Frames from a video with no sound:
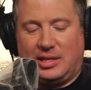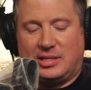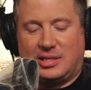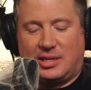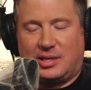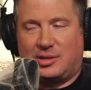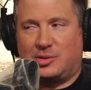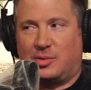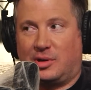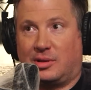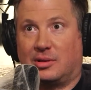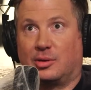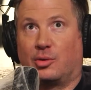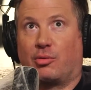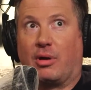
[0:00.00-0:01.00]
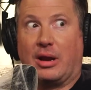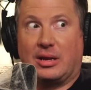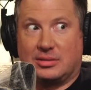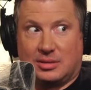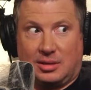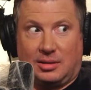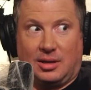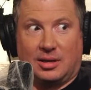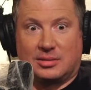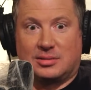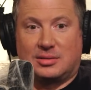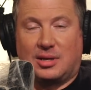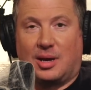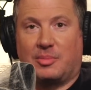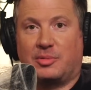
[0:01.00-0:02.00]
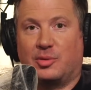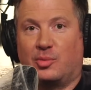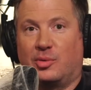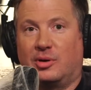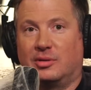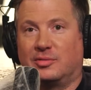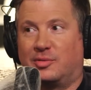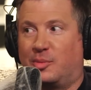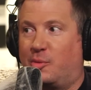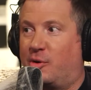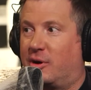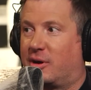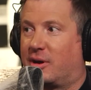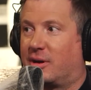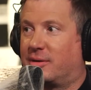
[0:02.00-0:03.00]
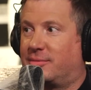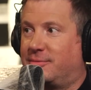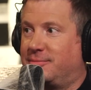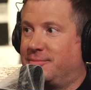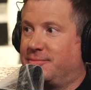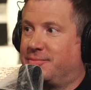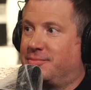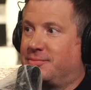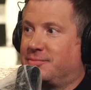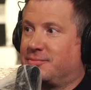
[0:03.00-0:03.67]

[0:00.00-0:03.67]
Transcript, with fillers: least they didn't do anything crazy like stop the world from working. You know. Yeah.